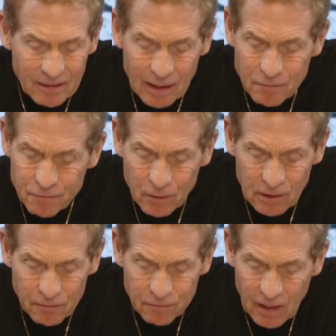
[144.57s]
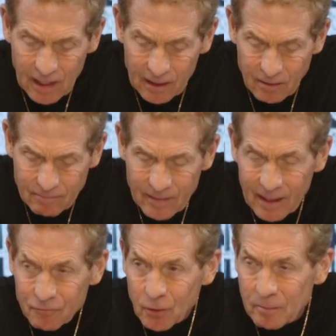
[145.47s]
that Philly fire
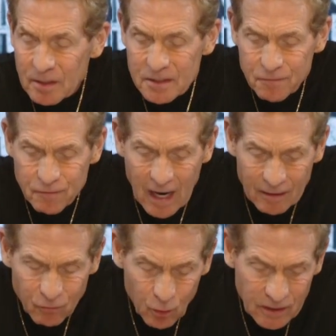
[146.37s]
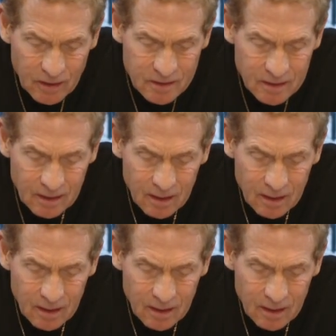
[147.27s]
after he missed 5 weeks